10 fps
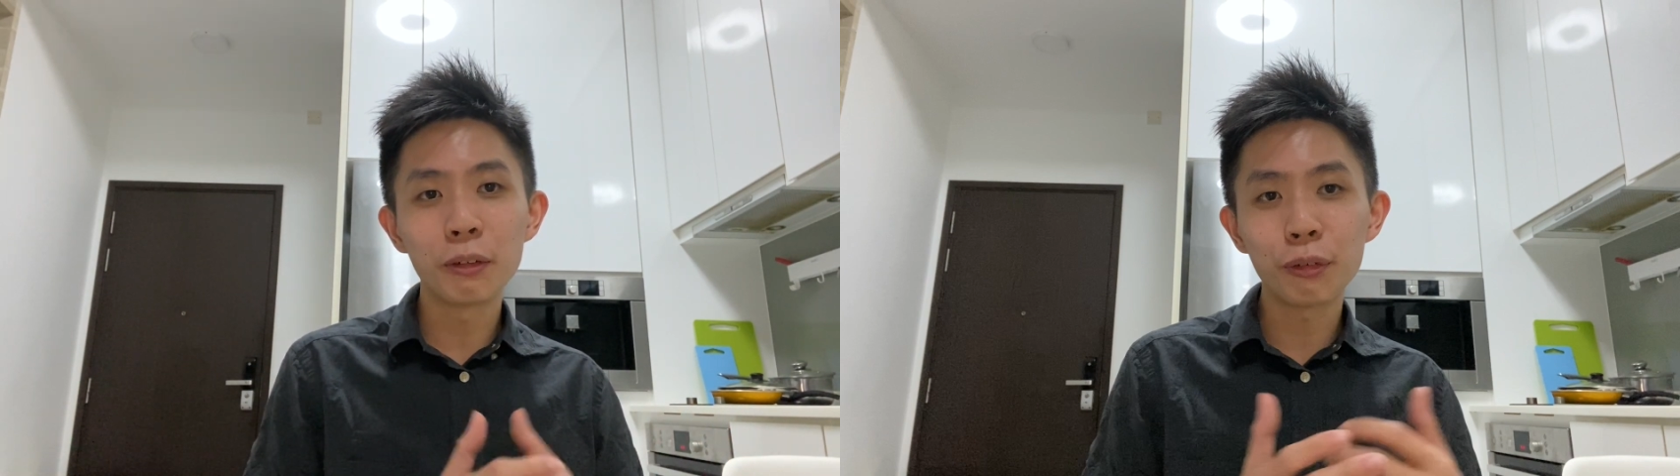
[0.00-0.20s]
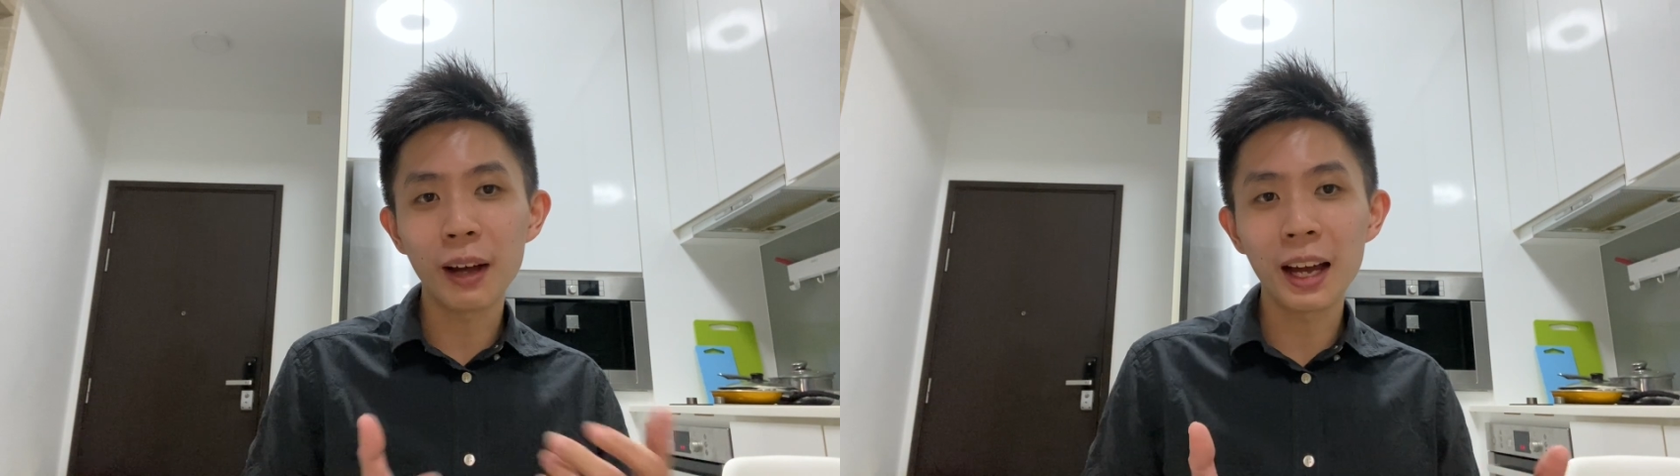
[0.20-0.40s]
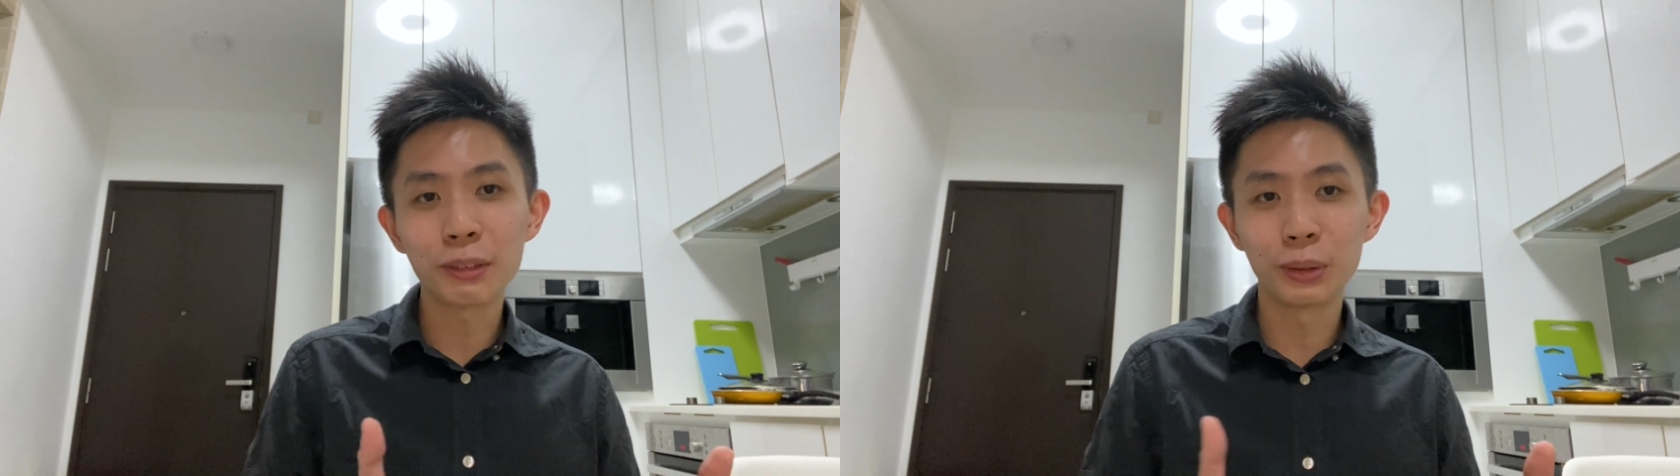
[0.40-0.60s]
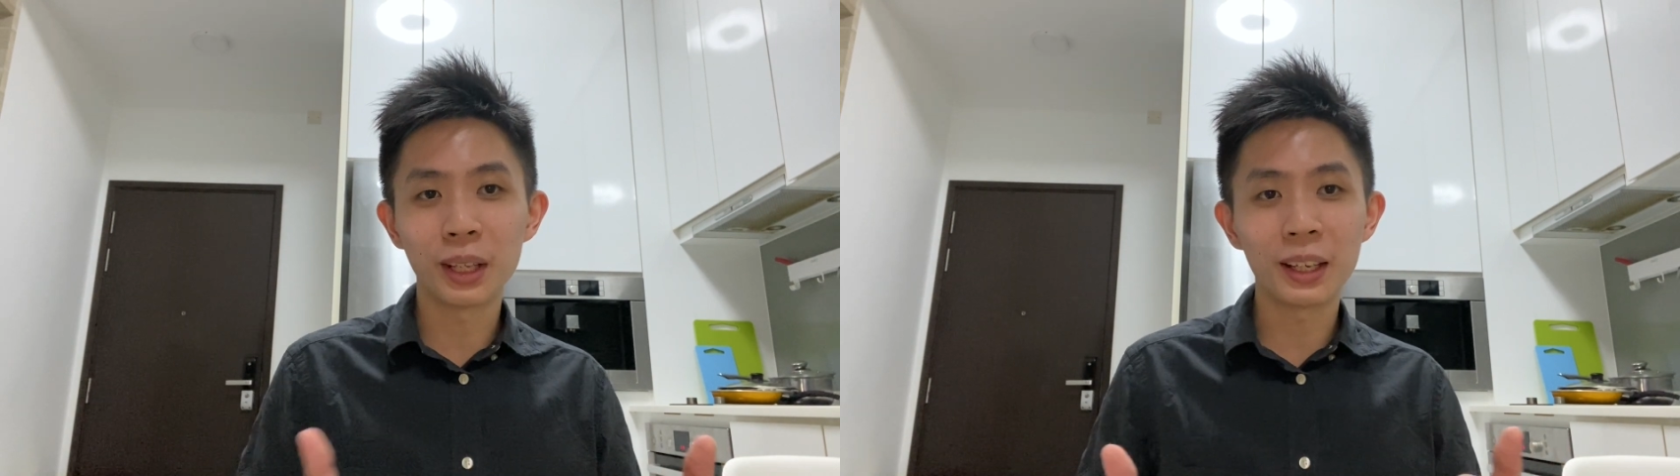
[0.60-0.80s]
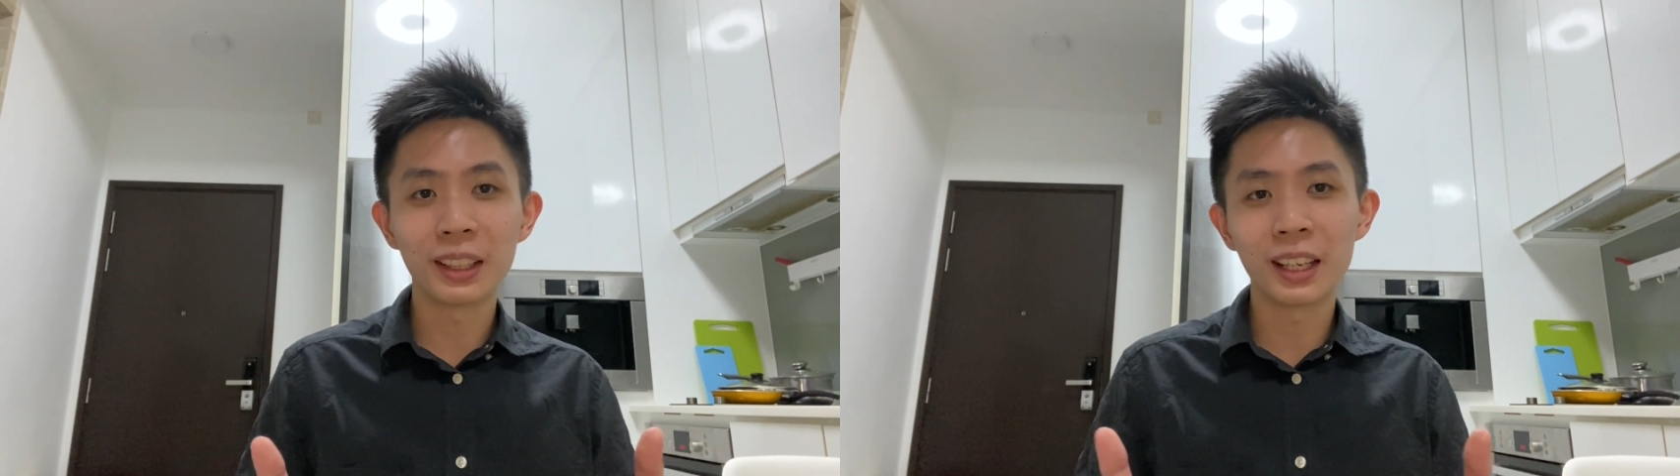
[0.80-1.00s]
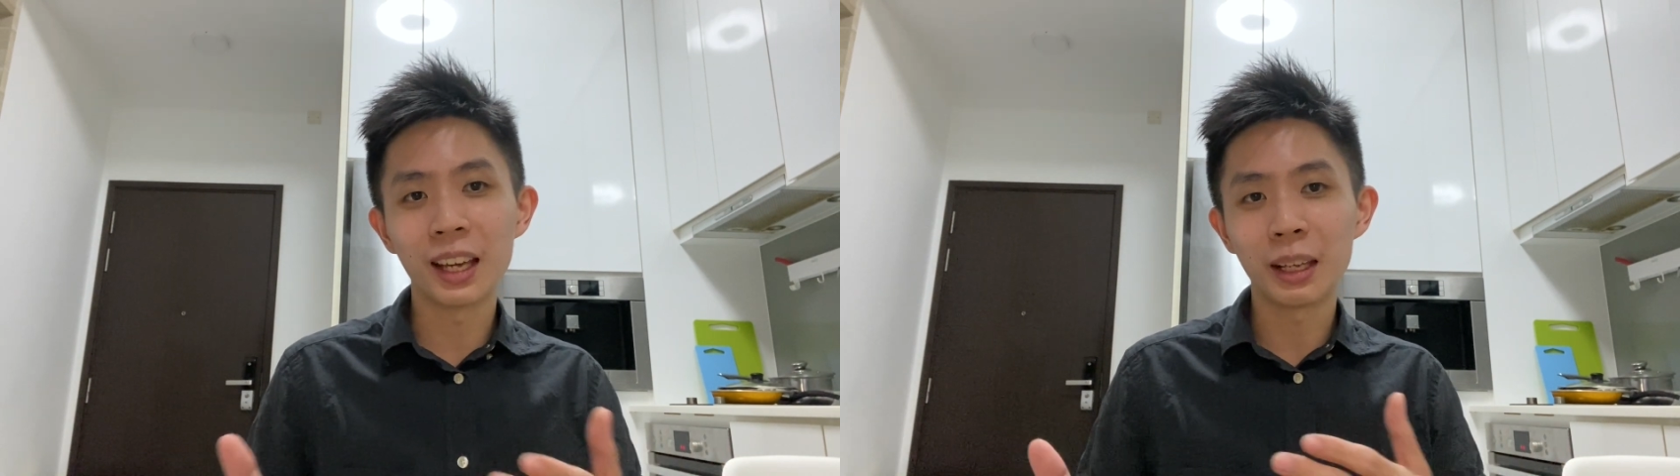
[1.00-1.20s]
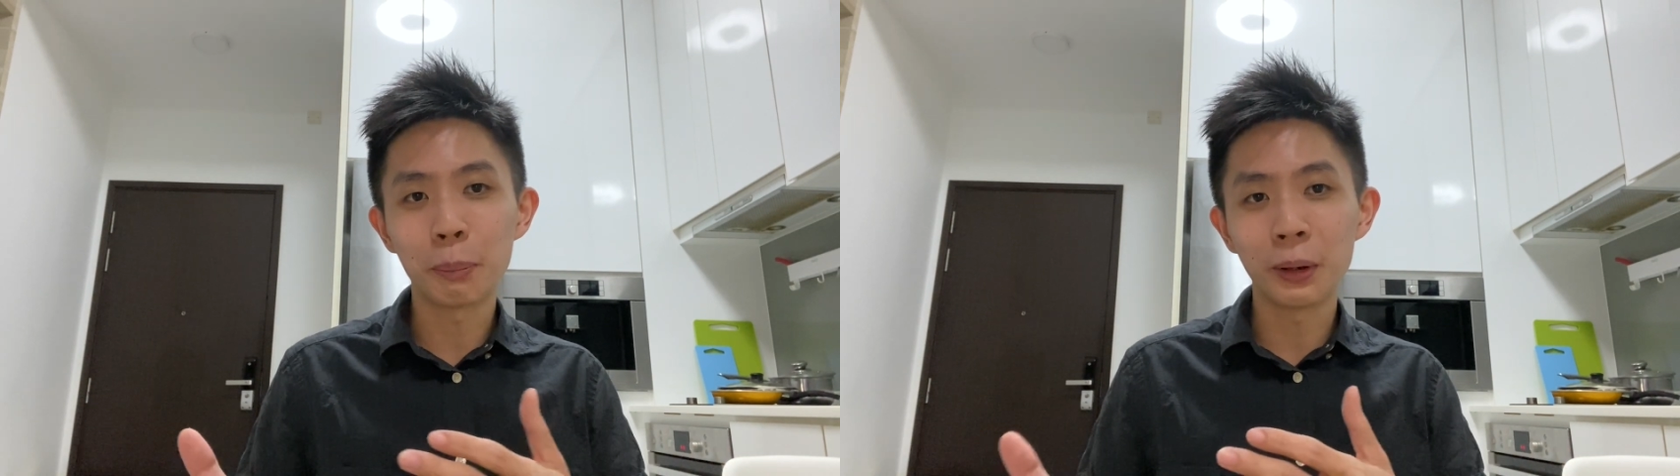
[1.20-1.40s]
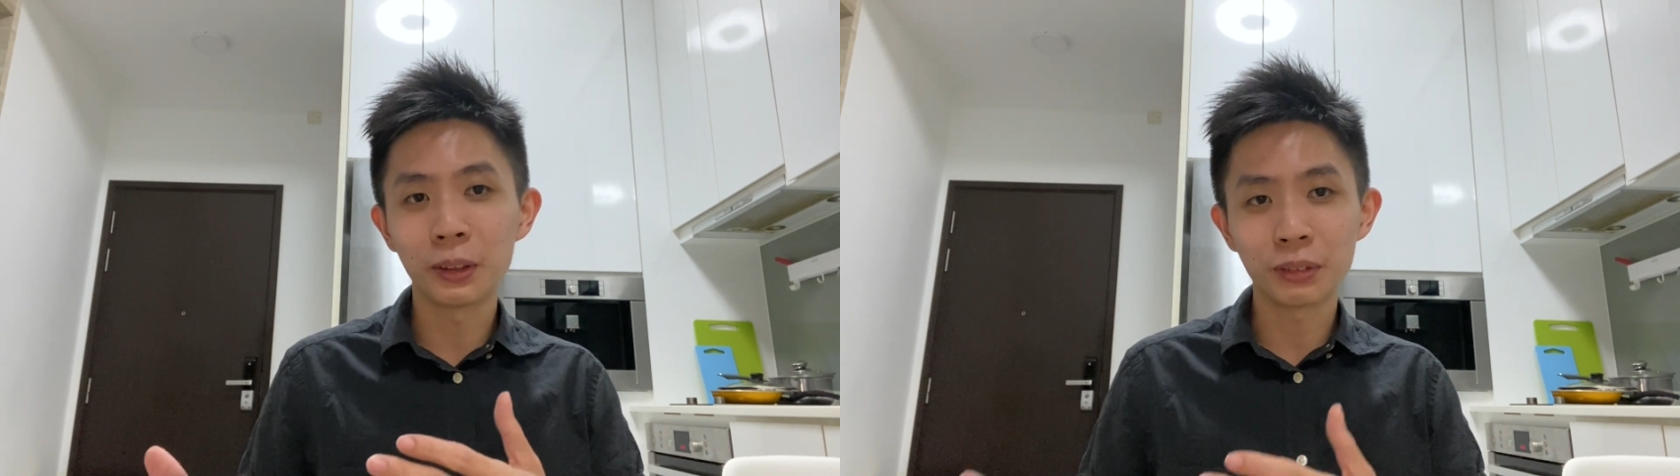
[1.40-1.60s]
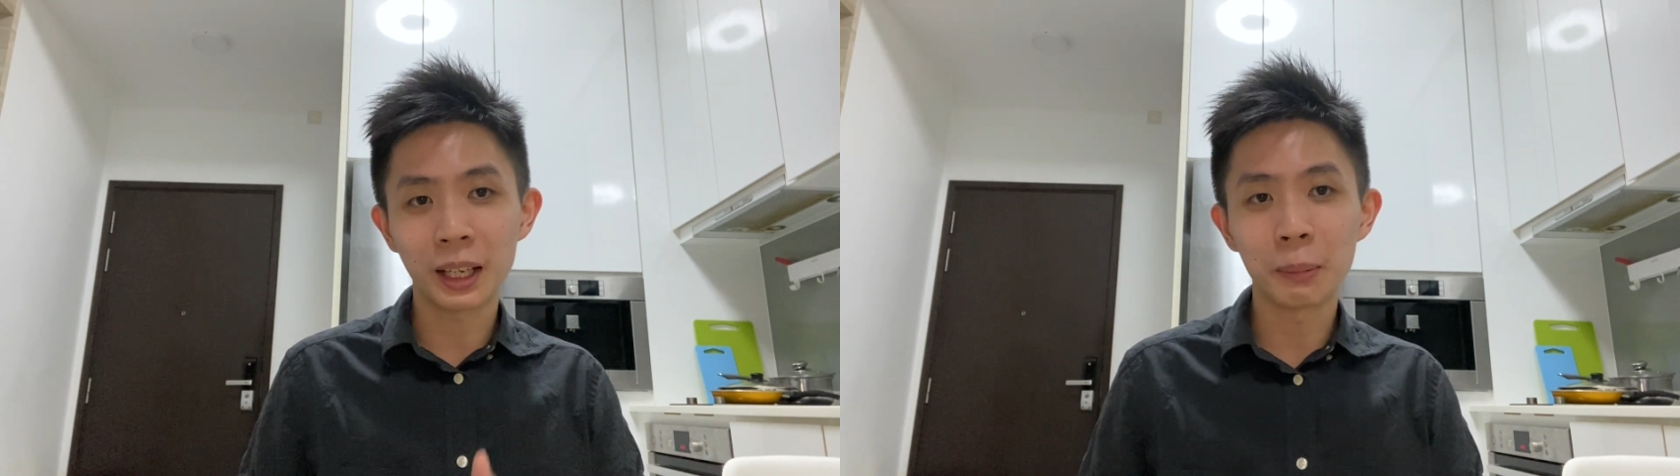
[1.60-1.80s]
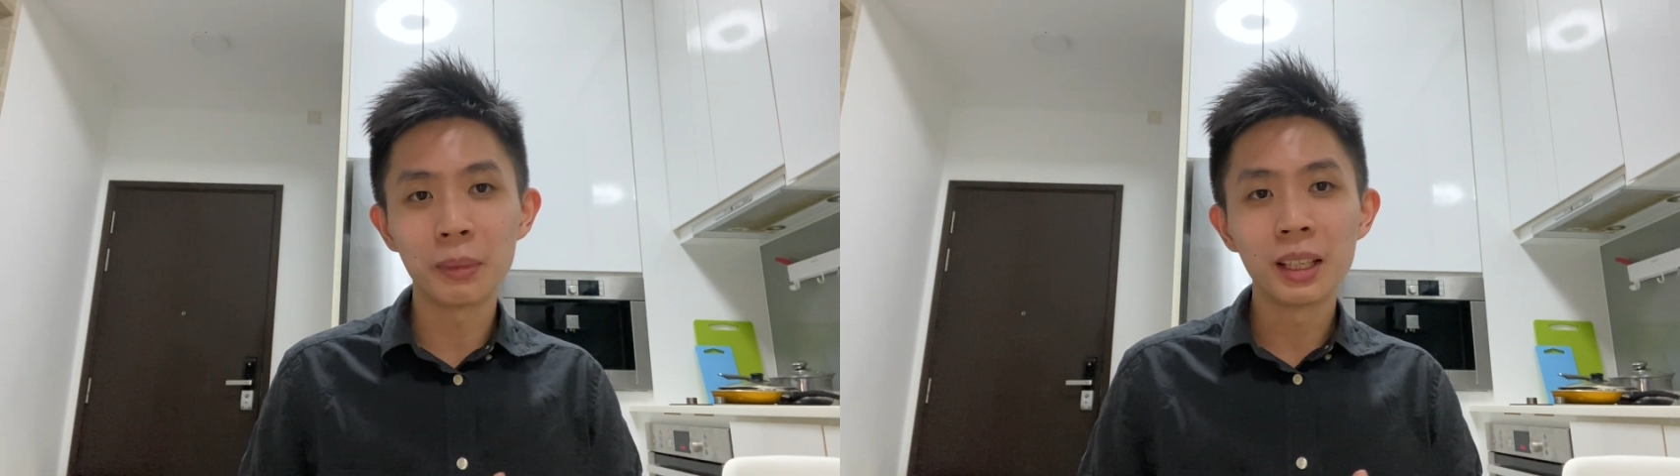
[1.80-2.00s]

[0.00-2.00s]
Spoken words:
5 to 10k at that point of time.